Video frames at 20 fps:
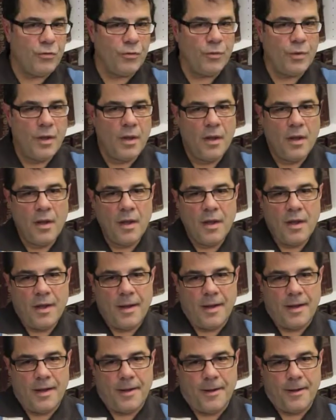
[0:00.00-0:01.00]
to.
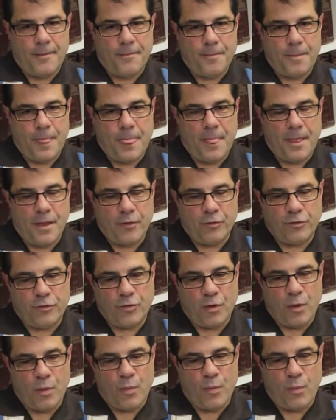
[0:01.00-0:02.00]
Mm-hmm. Um,
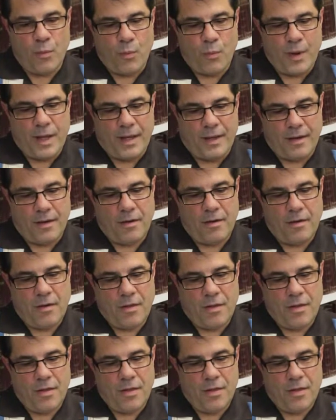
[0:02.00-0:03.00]
so when
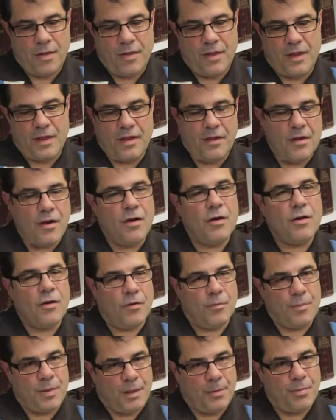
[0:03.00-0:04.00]
the
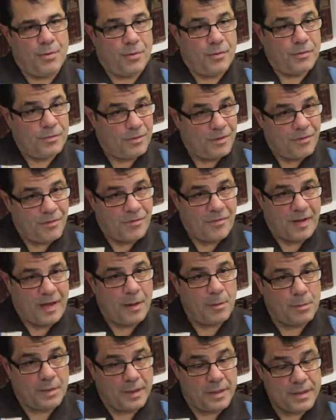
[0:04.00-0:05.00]
younger people, the
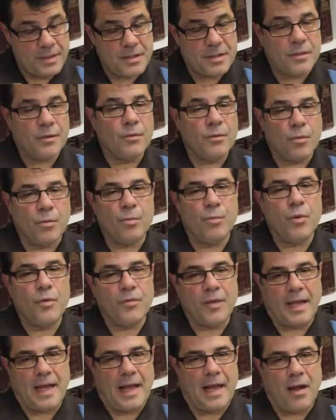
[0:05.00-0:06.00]
families, were
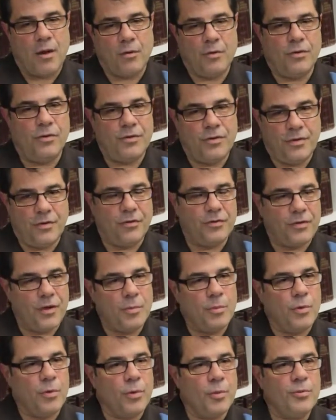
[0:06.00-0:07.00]
moving out into the
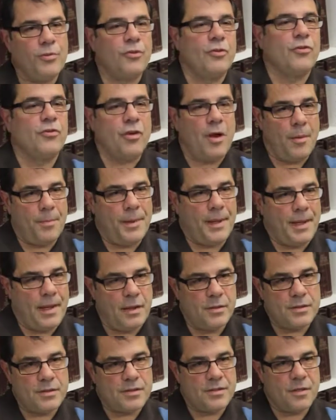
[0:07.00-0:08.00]
suburbs and shopping
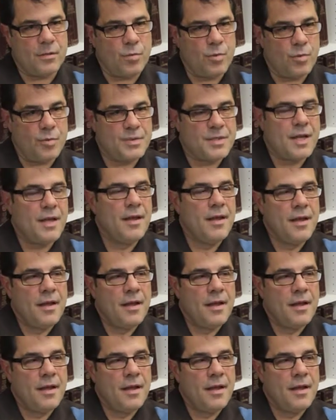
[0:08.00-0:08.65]
out in the suburbs,